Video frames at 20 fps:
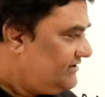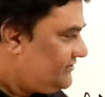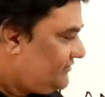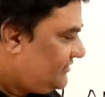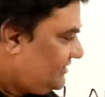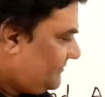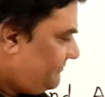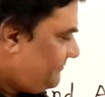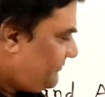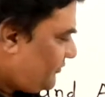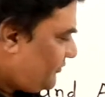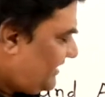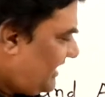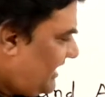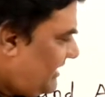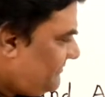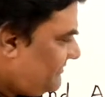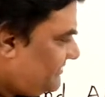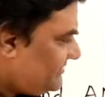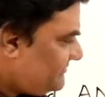So the
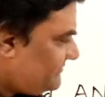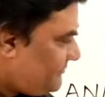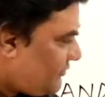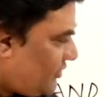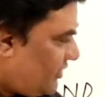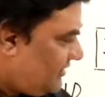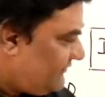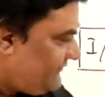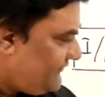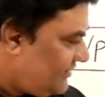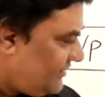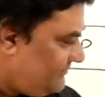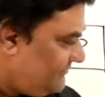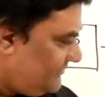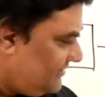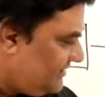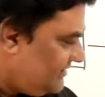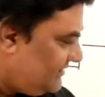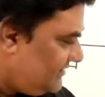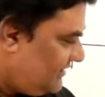program is brought from
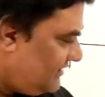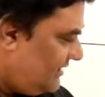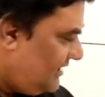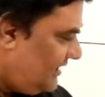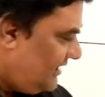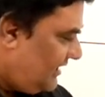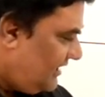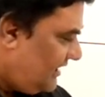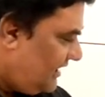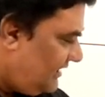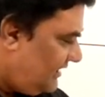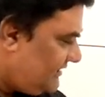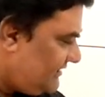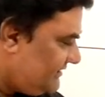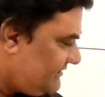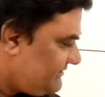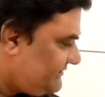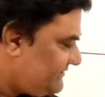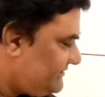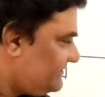the hard
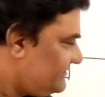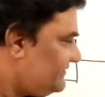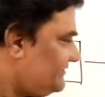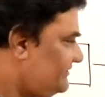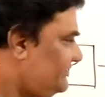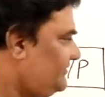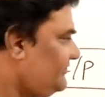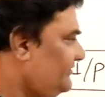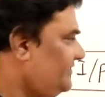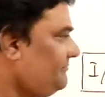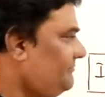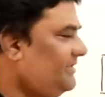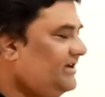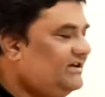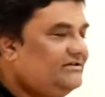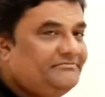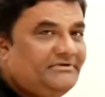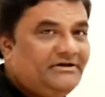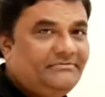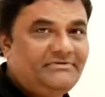disk to the
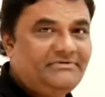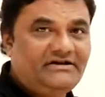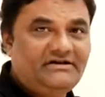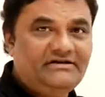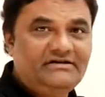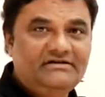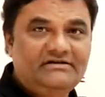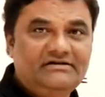main memory.